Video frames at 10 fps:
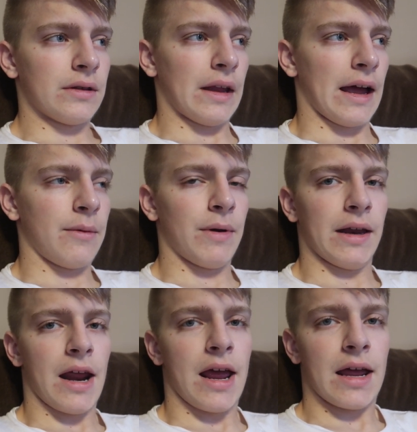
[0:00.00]

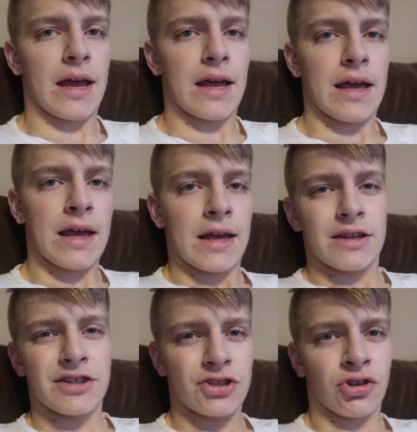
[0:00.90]
diabetic
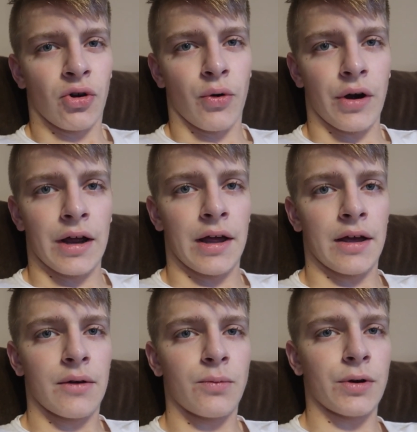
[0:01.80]
story.